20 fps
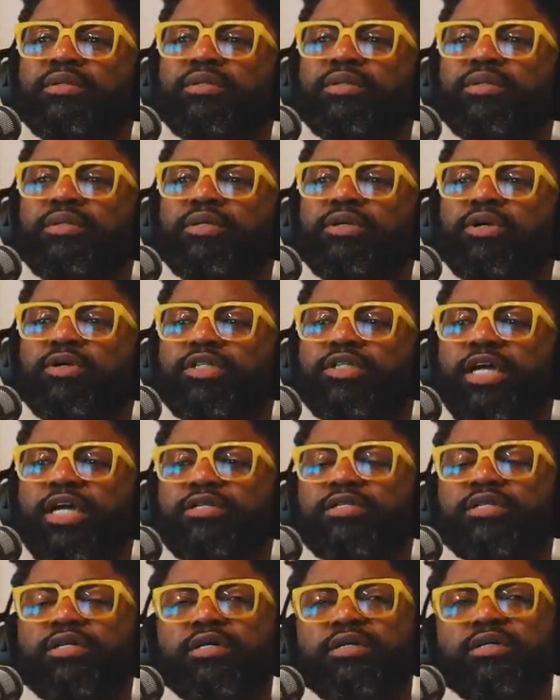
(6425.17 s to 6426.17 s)
Your day's
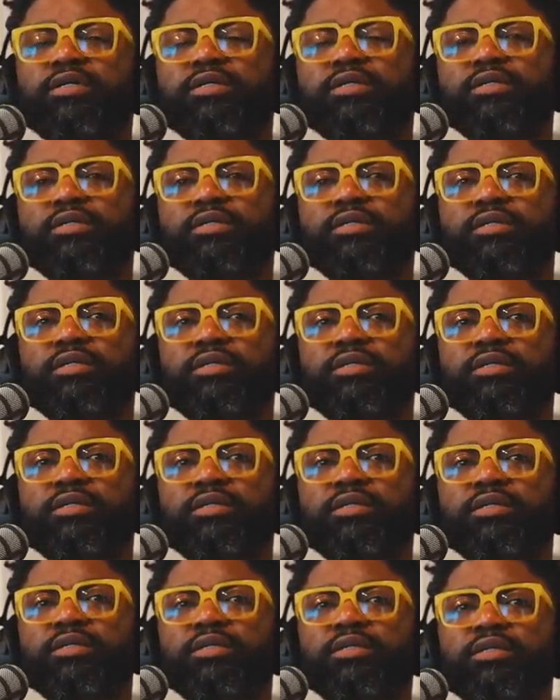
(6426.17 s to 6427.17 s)
good?
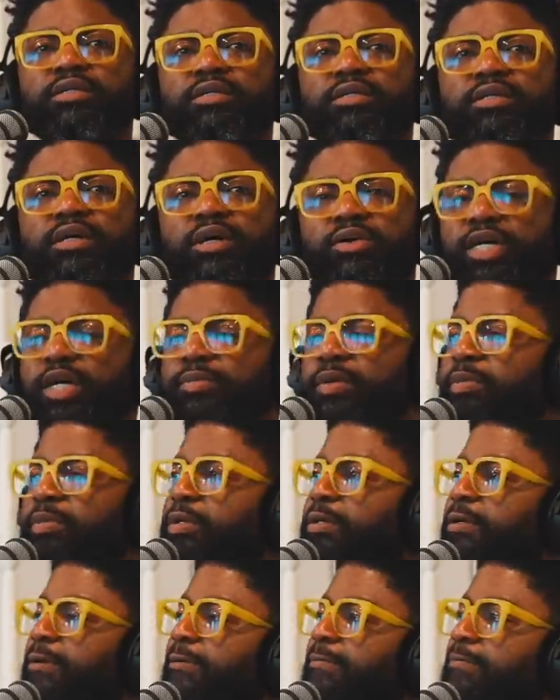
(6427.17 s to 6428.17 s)
Okay, baby.
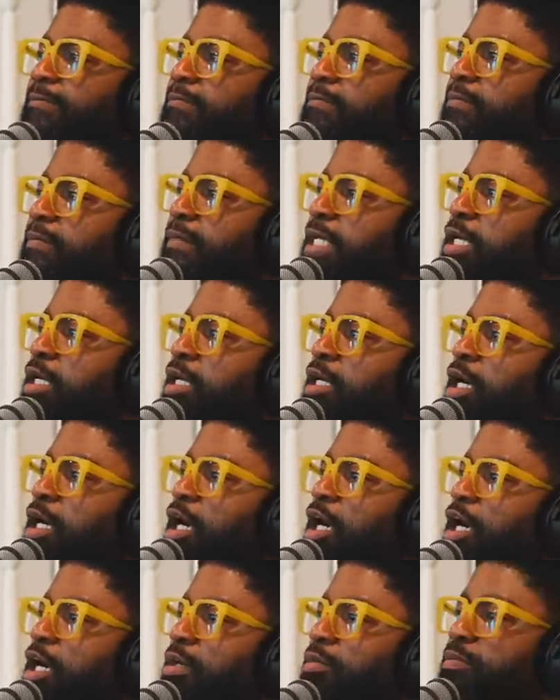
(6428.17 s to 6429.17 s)

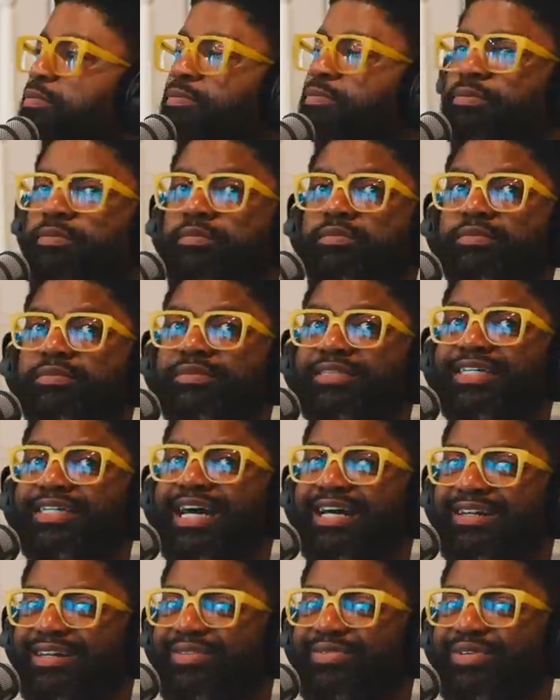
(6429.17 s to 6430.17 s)
Um. I
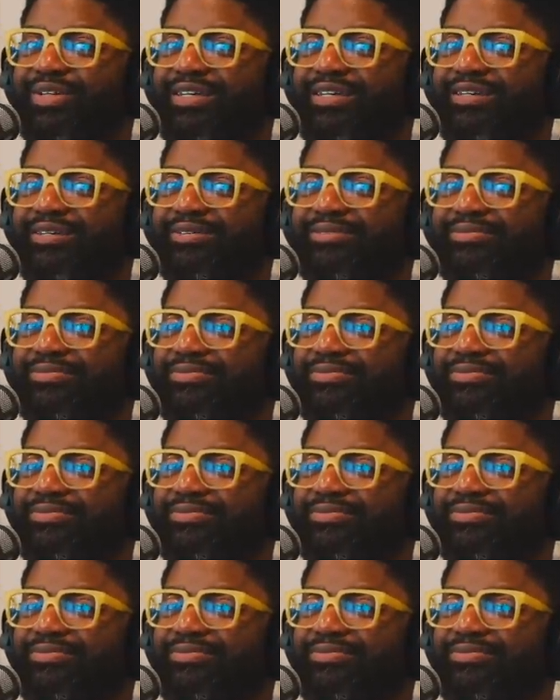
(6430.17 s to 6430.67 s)
love you, kid.